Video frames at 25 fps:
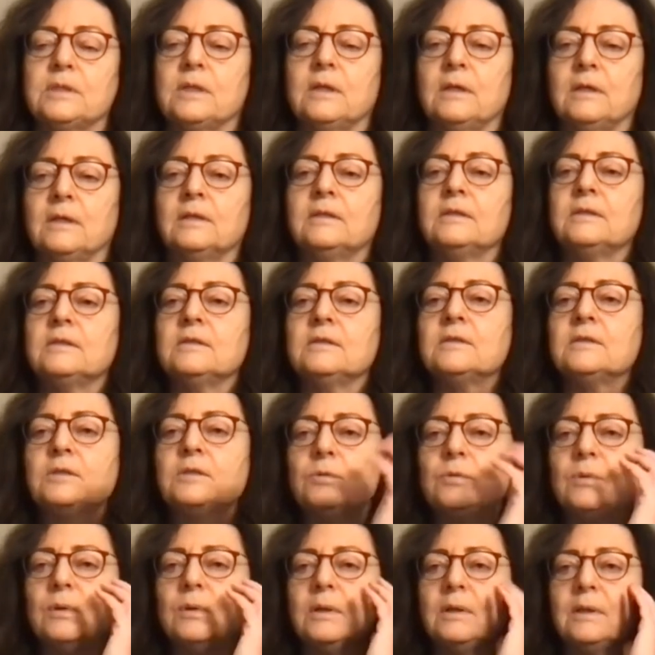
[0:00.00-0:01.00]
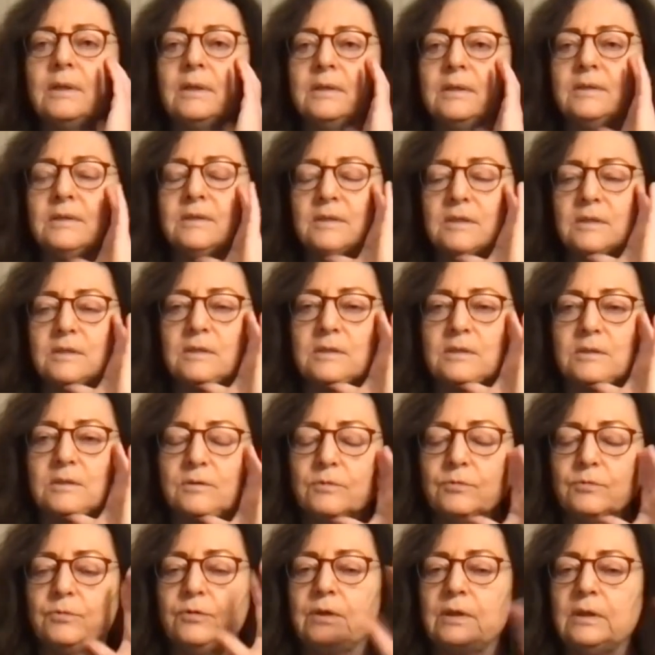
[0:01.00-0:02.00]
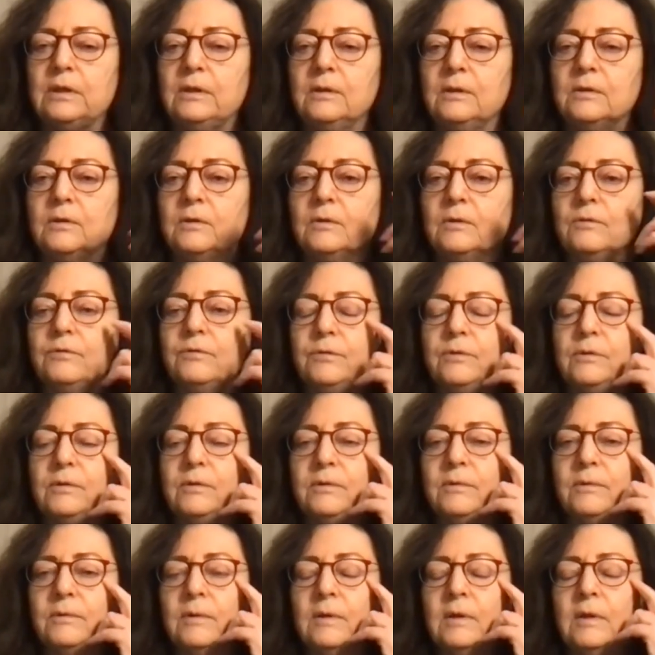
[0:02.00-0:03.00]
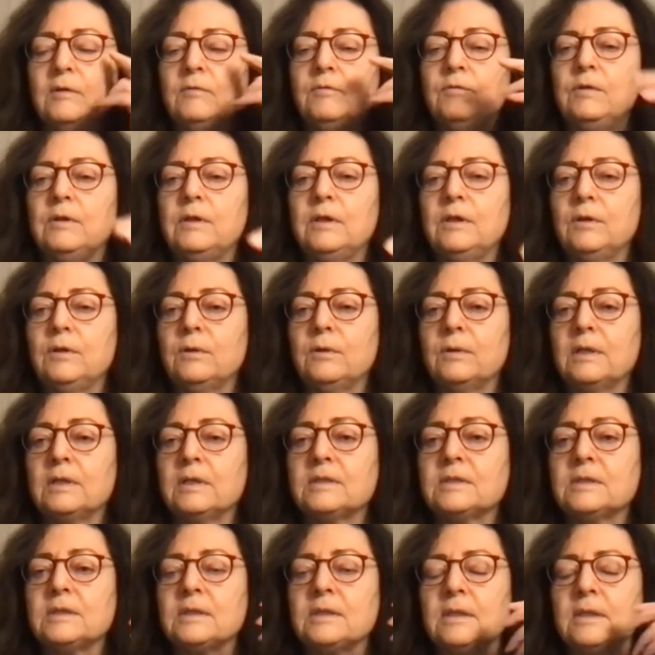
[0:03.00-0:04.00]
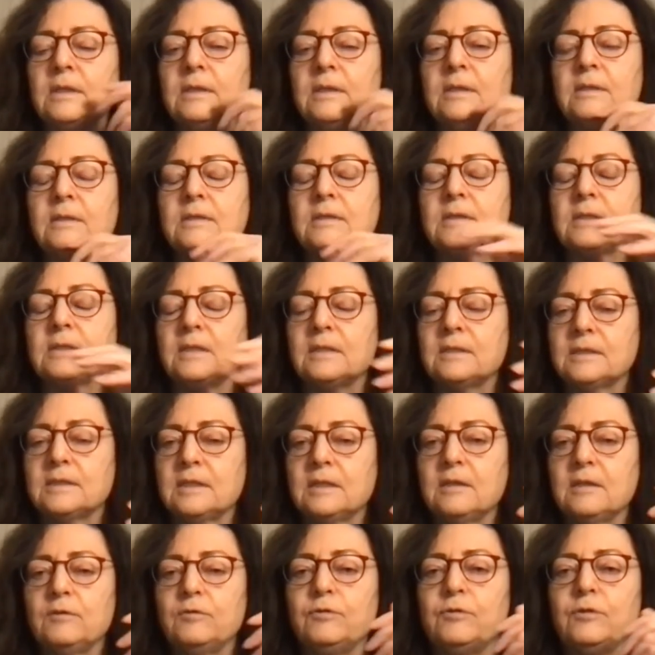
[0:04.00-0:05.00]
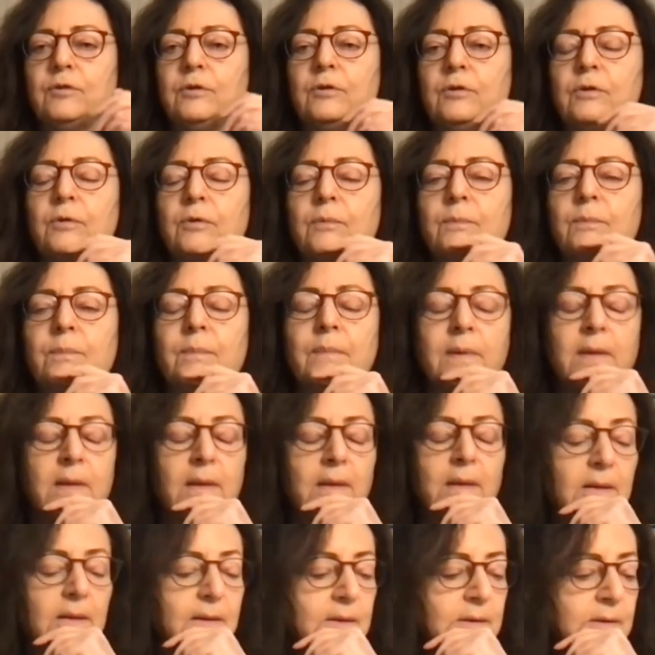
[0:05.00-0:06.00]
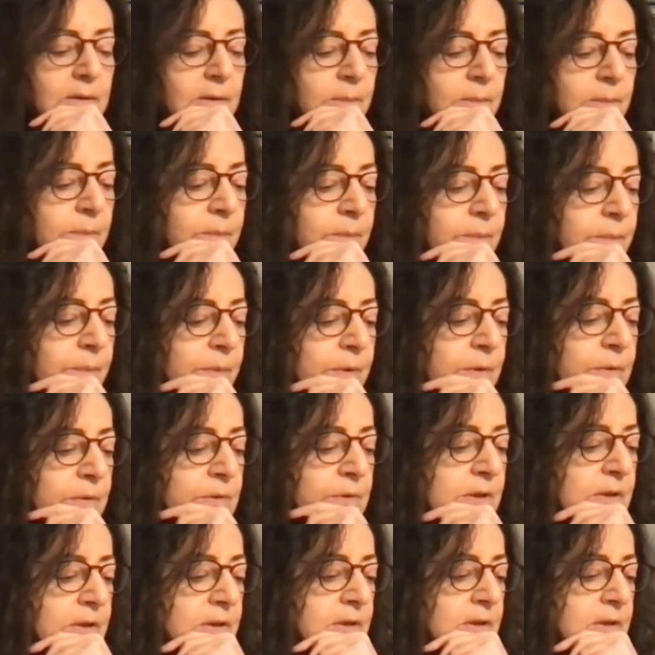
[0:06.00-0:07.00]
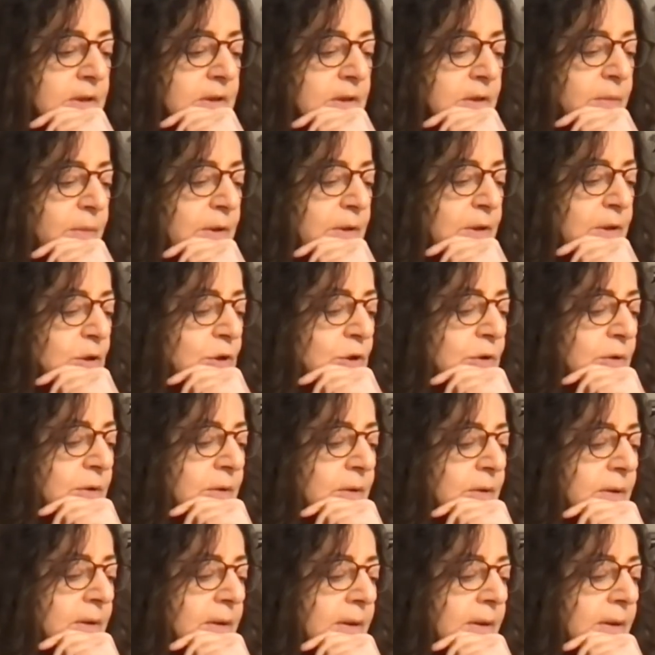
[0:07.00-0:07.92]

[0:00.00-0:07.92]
artists who are in this field of uh, video essays, essay film, um, posing this question.